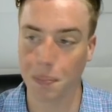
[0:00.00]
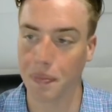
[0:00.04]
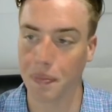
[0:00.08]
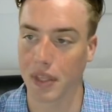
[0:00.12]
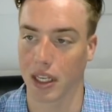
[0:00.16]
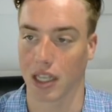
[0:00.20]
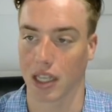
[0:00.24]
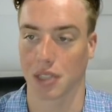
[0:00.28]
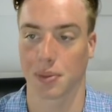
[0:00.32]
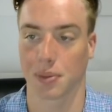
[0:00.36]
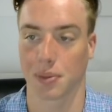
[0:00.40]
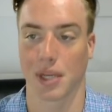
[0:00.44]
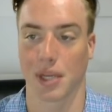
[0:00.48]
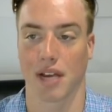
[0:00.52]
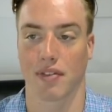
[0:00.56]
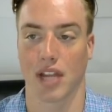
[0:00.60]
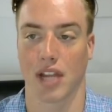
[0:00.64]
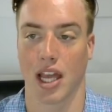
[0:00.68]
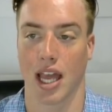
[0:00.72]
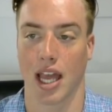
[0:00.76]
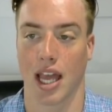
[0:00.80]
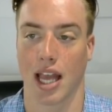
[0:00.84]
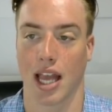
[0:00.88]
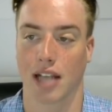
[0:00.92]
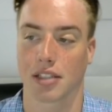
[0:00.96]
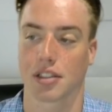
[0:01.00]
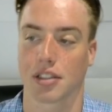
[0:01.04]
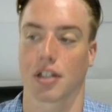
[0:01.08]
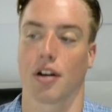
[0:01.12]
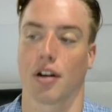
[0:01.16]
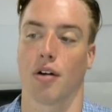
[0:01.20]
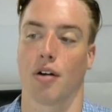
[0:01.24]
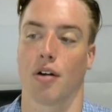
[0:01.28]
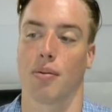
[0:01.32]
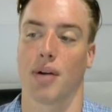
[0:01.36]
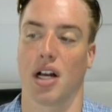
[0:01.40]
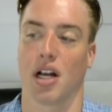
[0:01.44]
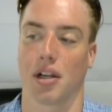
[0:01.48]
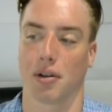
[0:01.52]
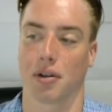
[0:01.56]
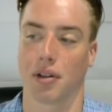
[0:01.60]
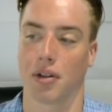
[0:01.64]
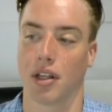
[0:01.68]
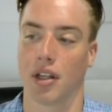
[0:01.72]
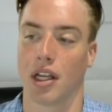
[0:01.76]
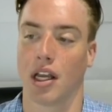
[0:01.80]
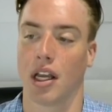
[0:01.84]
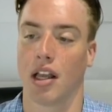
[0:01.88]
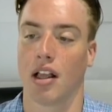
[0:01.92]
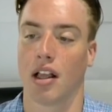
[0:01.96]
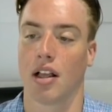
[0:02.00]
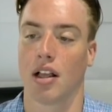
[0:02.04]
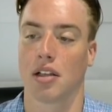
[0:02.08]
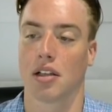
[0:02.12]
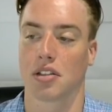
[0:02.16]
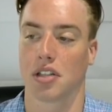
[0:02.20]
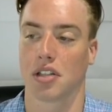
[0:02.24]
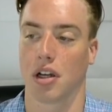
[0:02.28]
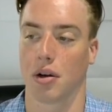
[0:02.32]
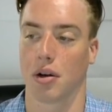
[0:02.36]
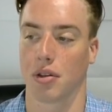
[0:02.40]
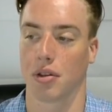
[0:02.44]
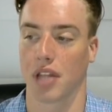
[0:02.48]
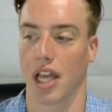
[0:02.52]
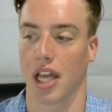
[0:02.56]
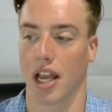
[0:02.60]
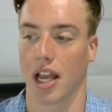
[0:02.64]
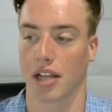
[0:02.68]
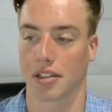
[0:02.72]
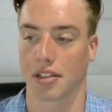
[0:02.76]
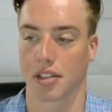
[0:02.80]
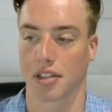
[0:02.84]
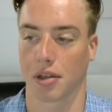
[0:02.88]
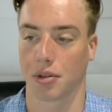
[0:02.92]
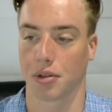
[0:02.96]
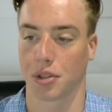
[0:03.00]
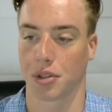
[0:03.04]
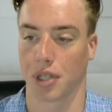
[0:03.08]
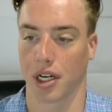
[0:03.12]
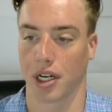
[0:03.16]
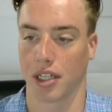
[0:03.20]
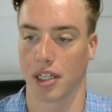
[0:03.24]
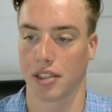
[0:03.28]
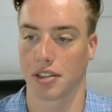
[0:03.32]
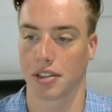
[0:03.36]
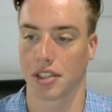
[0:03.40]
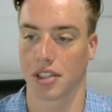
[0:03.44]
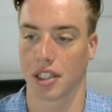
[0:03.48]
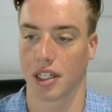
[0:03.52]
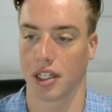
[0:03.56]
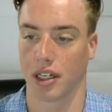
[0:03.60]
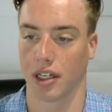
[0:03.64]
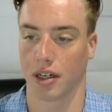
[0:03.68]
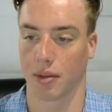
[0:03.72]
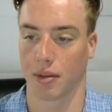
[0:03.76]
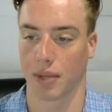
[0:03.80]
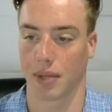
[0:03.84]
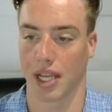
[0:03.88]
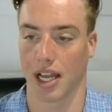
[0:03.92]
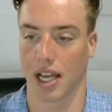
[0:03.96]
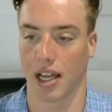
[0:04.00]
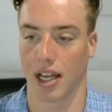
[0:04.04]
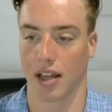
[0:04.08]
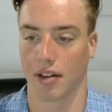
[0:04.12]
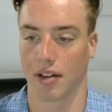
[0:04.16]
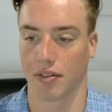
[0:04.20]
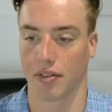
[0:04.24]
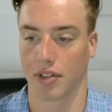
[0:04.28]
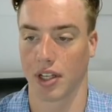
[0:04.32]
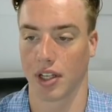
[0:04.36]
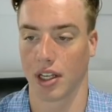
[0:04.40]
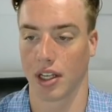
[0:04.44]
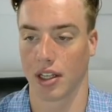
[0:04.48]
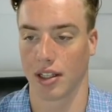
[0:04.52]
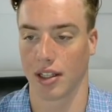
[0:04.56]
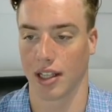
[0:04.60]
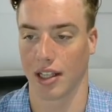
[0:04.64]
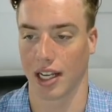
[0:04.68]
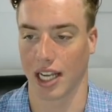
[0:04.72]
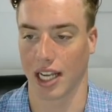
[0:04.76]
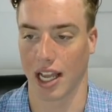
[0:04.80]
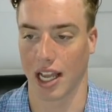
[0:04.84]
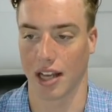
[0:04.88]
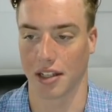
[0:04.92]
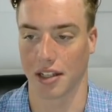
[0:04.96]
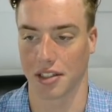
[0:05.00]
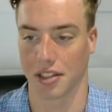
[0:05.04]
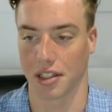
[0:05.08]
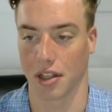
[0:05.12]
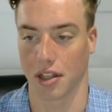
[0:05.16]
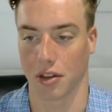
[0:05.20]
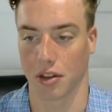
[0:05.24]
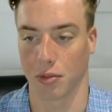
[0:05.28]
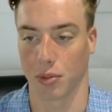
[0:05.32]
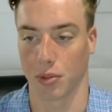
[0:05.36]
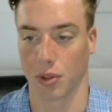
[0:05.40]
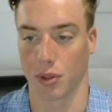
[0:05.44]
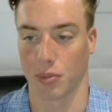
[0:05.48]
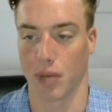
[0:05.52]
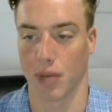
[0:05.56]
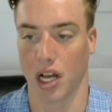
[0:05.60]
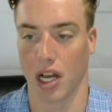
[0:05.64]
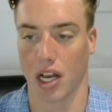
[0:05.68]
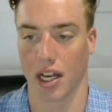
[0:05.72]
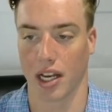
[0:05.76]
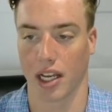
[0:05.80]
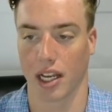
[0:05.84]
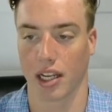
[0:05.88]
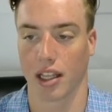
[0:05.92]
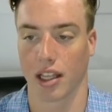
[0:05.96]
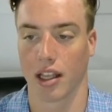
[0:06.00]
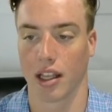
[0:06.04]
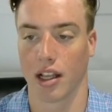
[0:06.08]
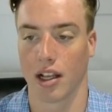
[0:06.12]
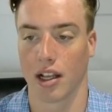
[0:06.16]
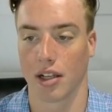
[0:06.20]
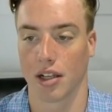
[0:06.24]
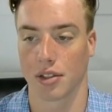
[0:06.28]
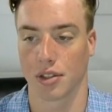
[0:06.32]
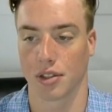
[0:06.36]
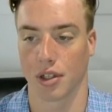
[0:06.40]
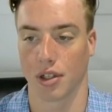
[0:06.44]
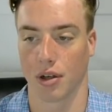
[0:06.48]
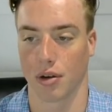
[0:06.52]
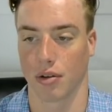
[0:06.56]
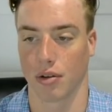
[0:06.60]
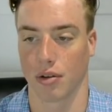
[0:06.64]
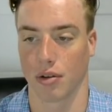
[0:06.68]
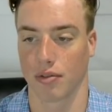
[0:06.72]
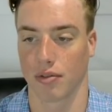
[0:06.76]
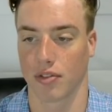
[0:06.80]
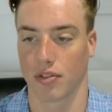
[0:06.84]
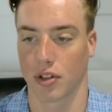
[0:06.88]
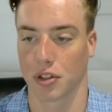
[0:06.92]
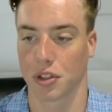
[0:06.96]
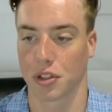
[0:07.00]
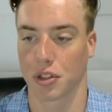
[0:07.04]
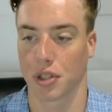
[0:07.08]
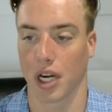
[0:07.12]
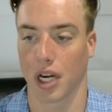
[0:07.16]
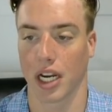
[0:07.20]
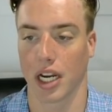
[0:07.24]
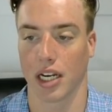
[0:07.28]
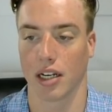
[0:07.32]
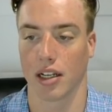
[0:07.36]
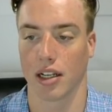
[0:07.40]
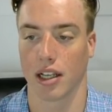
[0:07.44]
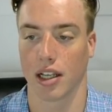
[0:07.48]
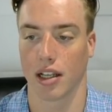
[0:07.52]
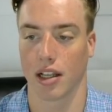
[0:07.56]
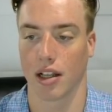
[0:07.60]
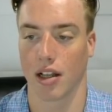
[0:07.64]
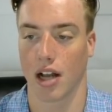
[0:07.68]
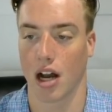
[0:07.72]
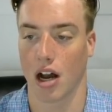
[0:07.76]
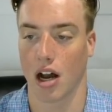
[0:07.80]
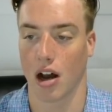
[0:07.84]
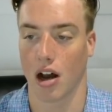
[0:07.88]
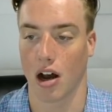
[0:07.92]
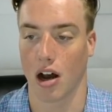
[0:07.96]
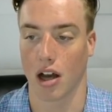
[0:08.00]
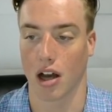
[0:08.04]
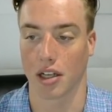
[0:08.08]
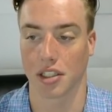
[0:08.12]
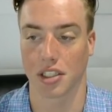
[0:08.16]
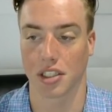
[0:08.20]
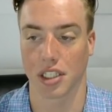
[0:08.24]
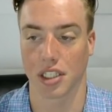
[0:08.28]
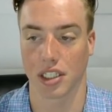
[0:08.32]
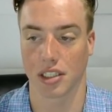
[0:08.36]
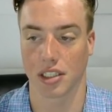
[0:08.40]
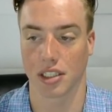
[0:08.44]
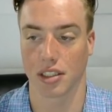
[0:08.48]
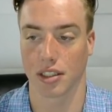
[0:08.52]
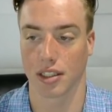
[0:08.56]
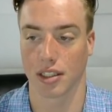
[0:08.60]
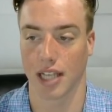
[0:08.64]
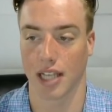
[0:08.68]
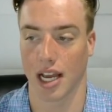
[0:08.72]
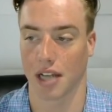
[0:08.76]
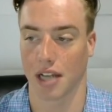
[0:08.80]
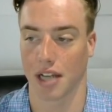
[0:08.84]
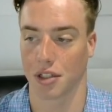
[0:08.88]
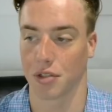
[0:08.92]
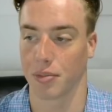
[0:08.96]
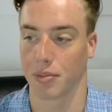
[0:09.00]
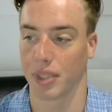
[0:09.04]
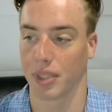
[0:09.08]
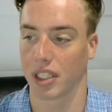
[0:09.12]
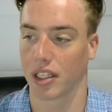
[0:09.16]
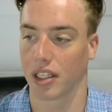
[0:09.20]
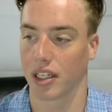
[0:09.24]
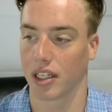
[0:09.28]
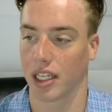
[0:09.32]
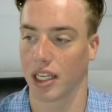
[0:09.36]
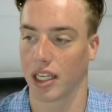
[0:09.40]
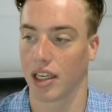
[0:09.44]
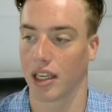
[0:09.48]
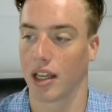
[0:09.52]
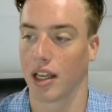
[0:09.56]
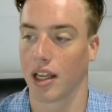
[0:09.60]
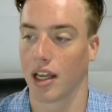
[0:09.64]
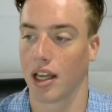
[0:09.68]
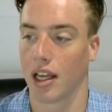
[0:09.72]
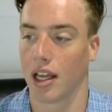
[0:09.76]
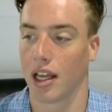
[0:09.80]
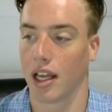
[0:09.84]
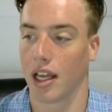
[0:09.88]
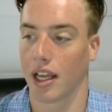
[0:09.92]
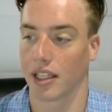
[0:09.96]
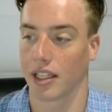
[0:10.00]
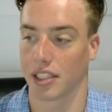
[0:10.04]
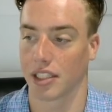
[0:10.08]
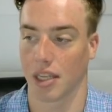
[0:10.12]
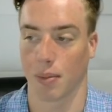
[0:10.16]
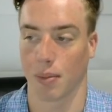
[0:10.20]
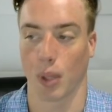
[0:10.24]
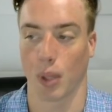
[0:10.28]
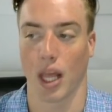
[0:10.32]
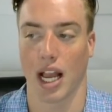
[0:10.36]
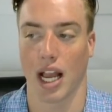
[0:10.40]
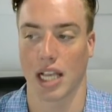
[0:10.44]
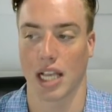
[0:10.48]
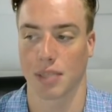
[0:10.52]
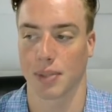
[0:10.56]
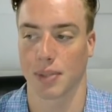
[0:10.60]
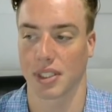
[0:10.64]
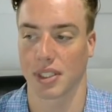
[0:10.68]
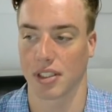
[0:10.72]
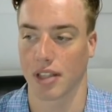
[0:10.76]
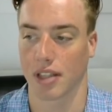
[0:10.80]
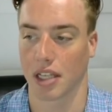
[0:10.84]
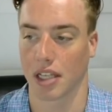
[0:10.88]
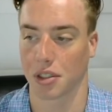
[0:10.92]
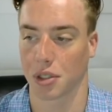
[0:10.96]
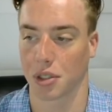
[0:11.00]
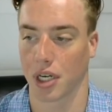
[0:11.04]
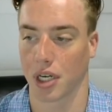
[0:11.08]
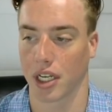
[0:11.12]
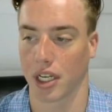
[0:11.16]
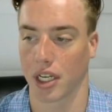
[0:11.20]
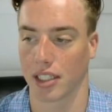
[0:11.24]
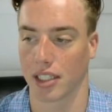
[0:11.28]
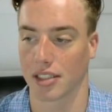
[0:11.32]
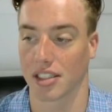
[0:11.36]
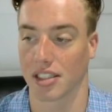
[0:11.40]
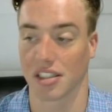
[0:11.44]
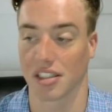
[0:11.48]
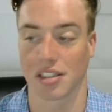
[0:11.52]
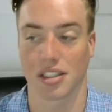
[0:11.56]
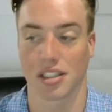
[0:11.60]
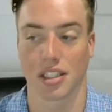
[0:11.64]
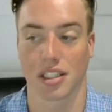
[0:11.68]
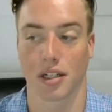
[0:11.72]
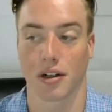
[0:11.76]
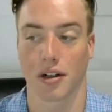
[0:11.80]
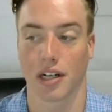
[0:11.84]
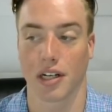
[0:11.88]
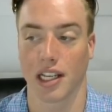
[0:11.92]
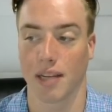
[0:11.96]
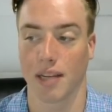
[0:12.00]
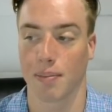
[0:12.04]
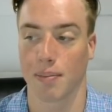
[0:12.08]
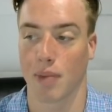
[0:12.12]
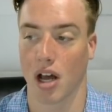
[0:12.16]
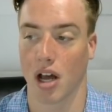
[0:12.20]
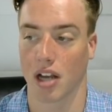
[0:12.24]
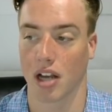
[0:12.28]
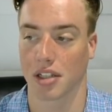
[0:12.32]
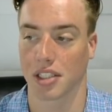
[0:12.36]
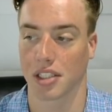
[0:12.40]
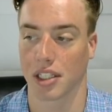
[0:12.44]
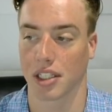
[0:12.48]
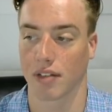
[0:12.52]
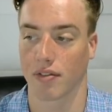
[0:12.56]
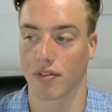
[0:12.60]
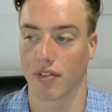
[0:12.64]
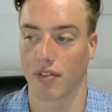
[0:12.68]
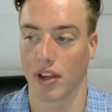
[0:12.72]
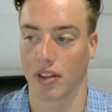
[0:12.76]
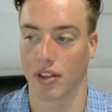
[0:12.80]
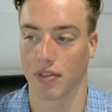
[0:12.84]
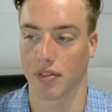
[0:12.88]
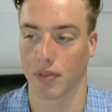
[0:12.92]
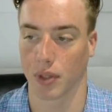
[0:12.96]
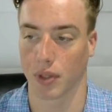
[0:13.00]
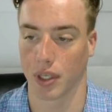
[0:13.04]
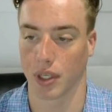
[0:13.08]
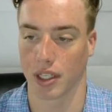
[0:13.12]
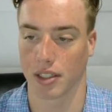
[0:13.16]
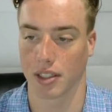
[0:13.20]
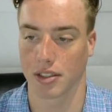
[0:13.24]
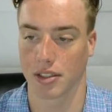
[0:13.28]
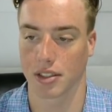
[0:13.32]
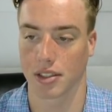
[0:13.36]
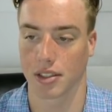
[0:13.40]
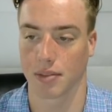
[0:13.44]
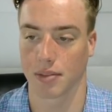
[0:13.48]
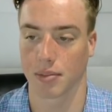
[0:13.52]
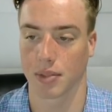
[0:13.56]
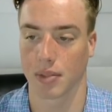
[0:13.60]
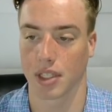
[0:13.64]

Next, we have the HEXACO model. So the HEXACO traits, here we have, again, it's another mnemonic. So first trait, honesty-humility. Example aspects of that trait is sincerity, modesty, and faithfulness.